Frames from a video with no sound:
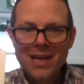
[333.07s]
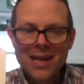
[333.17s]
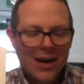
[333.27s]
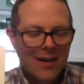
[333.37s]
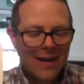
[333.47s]

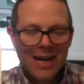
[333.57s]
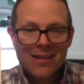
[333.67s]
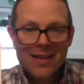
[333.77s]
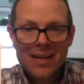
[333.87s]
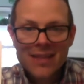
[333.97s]
All right,
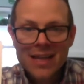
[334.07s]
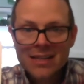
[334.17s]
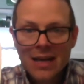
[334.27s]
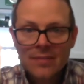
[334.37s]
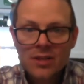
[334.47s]
I'm gonna give that
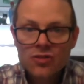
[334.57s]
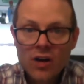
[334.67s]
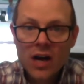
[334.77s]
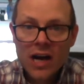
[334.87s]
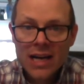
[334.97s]
time to
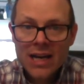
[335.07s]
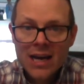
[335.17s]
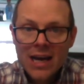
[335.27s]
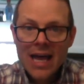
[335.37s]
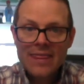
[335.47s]
dry,
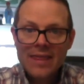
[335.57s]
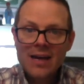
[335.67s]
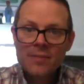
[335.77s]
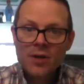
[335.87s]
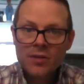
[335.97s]
and then
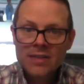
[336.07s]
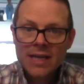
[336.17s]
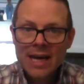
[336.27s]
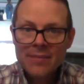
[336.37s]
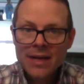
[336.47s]
I'm going to
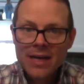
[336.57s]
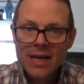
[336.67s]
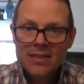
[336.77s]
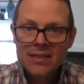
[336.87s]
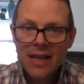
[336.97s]
add my
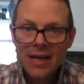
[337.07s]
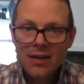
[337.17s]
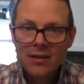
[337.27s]
next layer.